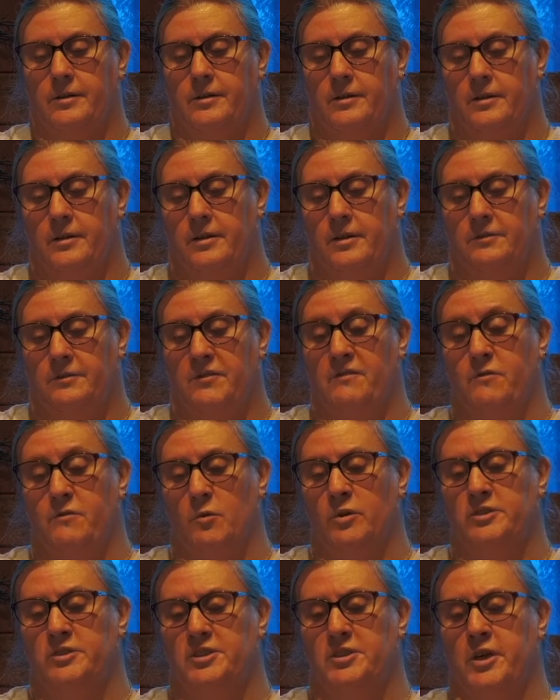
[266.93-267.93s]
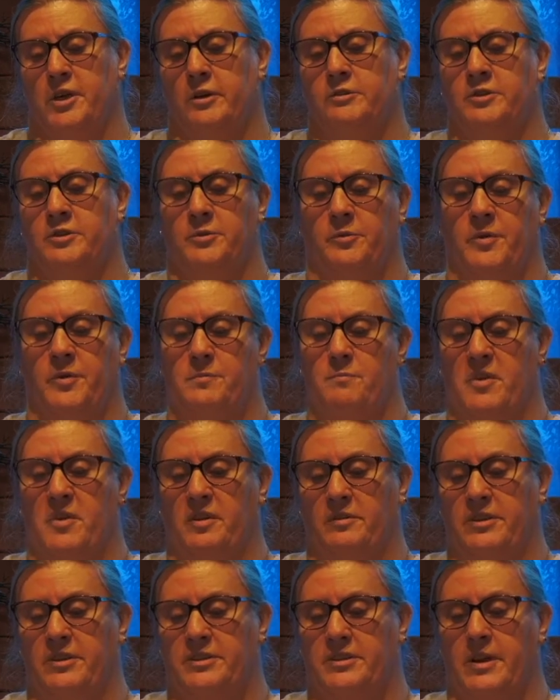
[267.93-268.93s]
If you ever want to go to a windmill
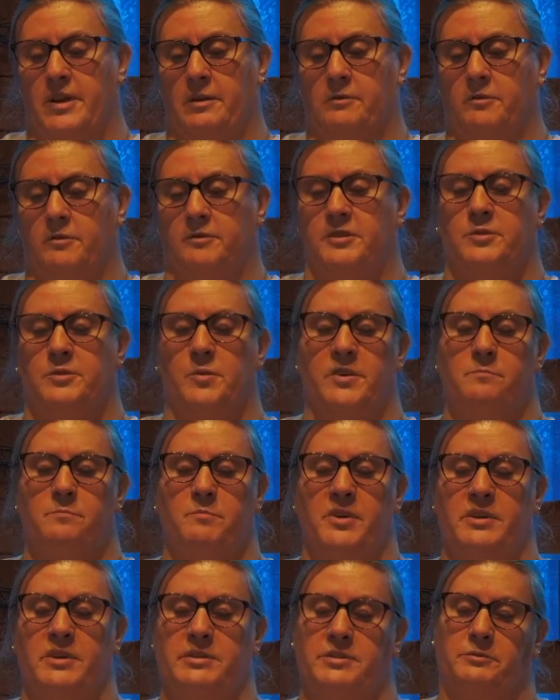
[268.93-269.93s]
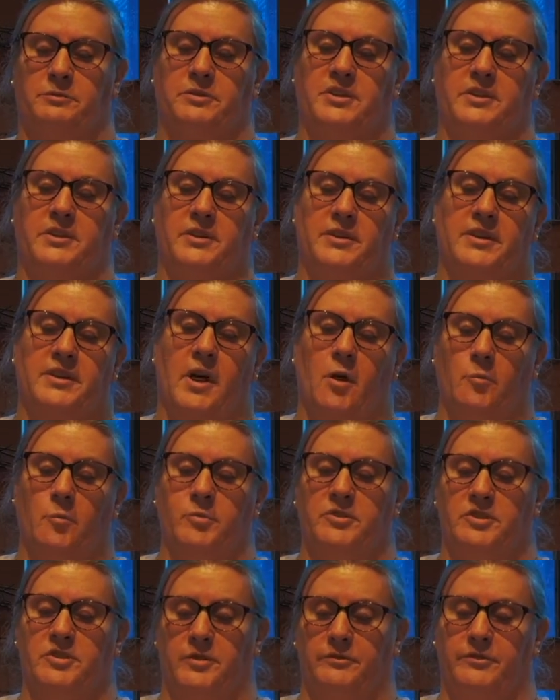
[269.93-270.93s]
that's local, there's one in Bursledon, and it
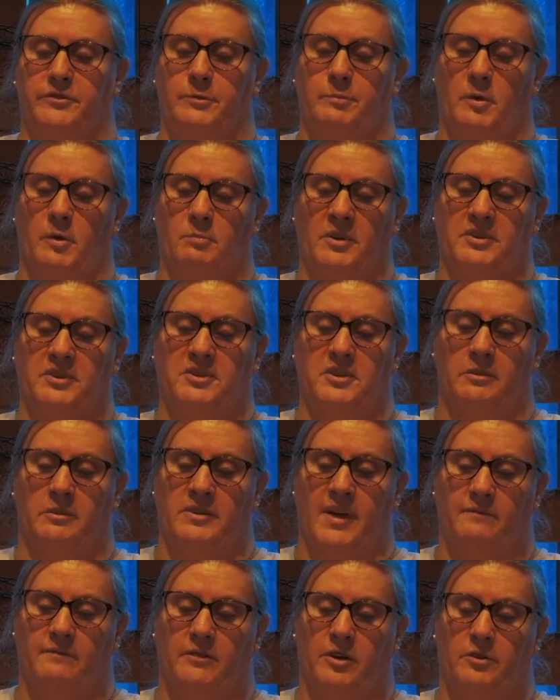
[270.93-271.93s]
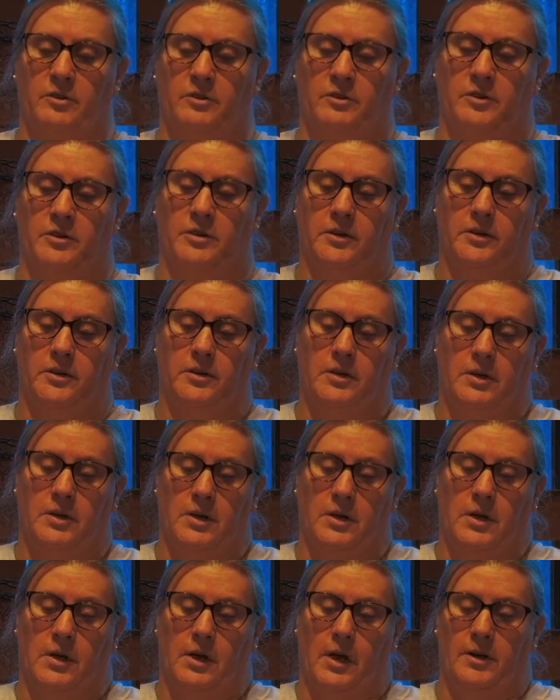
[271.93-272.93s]
opens up for the public to go and have a look.
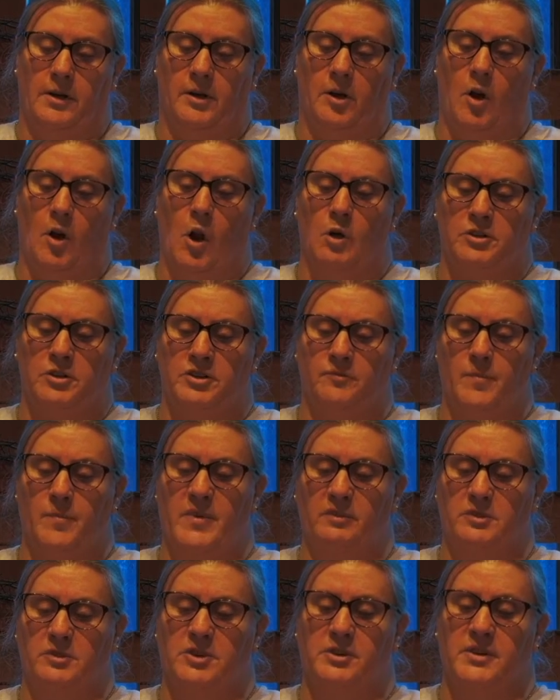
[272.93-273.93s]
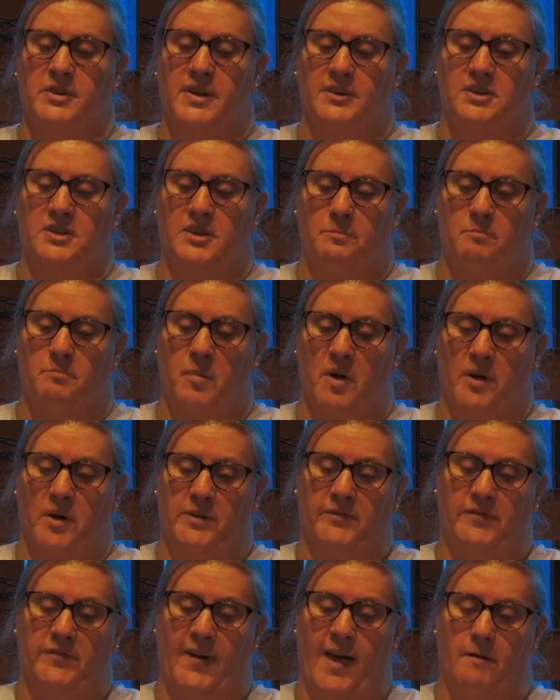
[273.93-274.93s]
And a lot of mills you can actually buy
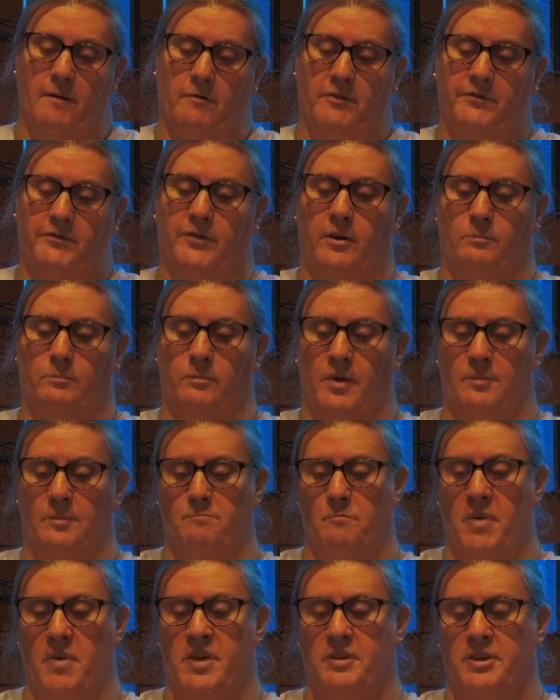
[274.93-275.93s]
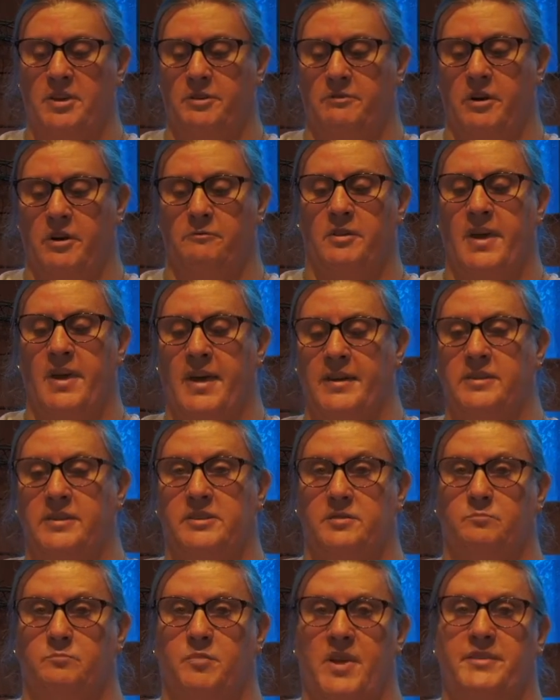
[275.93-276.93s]
flour from and make your own cakes
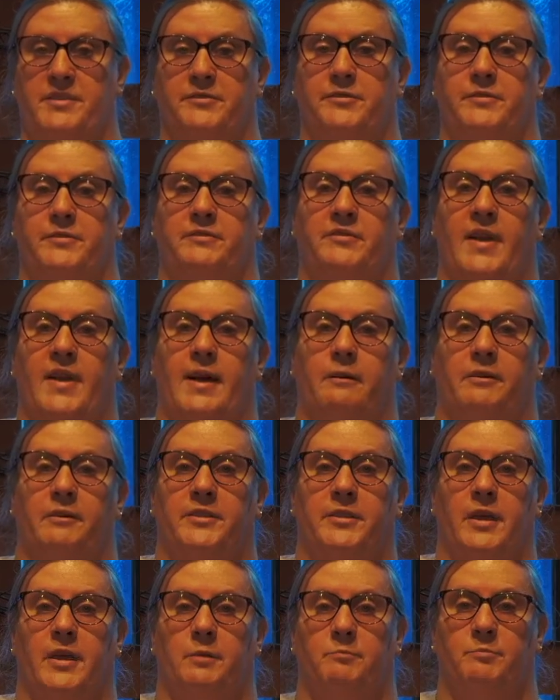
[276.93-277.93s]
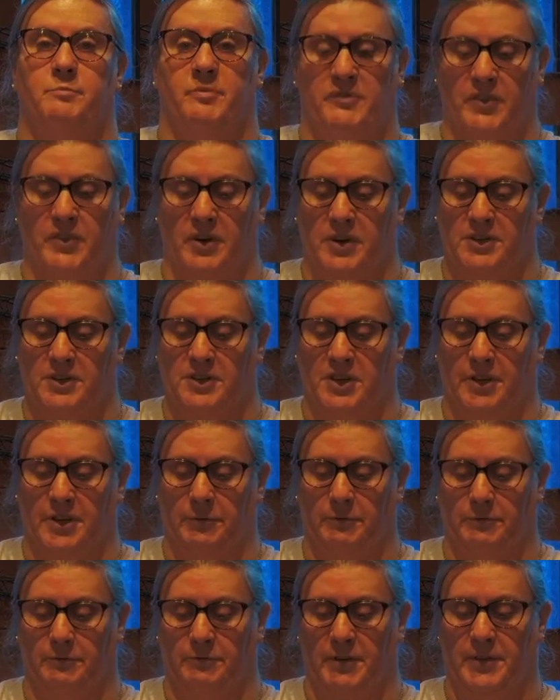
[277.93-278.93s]
and bread from the flour that they provide you
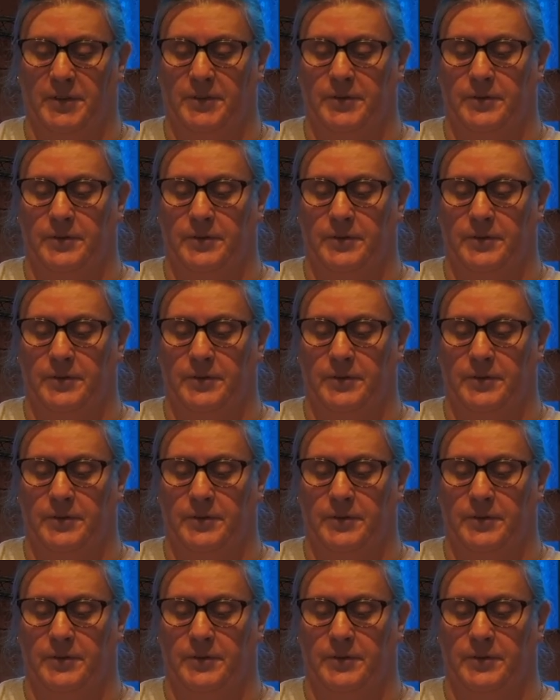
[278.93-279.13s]
with.